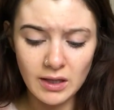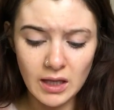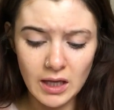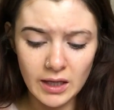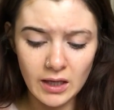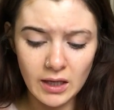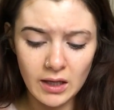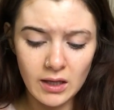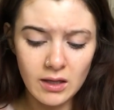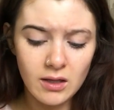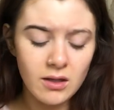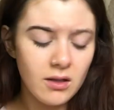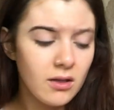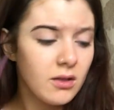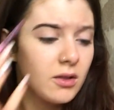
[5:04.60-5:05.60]
like it.
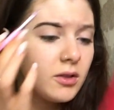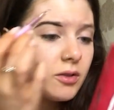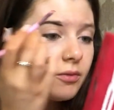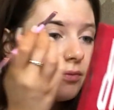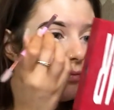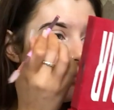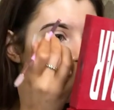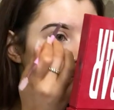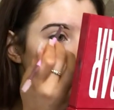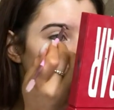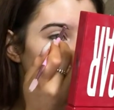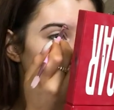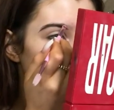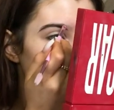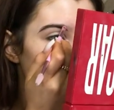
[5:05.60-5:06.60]
Like,
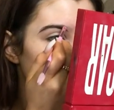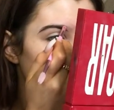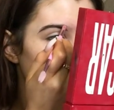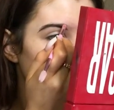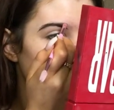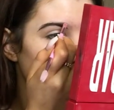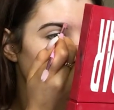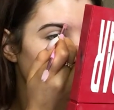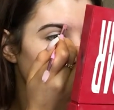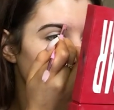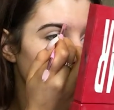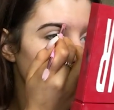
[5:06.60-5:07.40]
it's really, like,